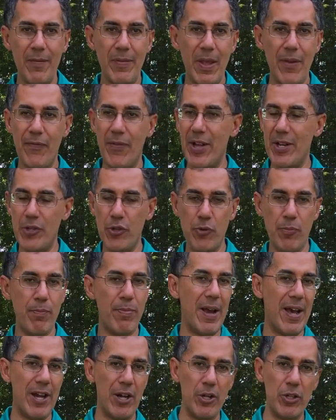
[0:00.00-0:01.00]
If I do
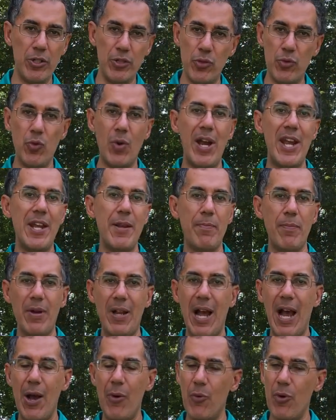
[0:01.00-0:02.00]
better, great, but
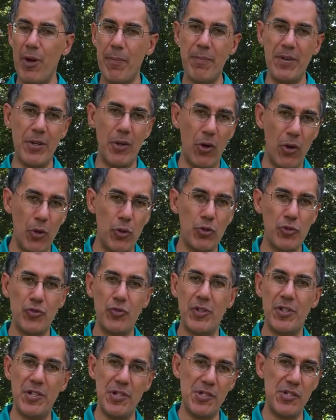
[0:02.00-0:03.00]
I wanna be
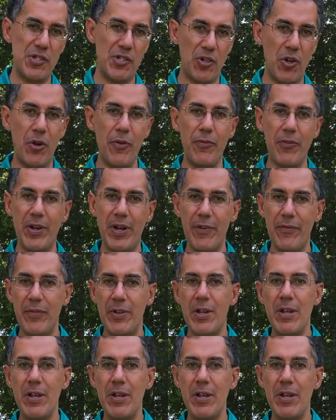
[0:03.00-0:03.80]
ultra conservative,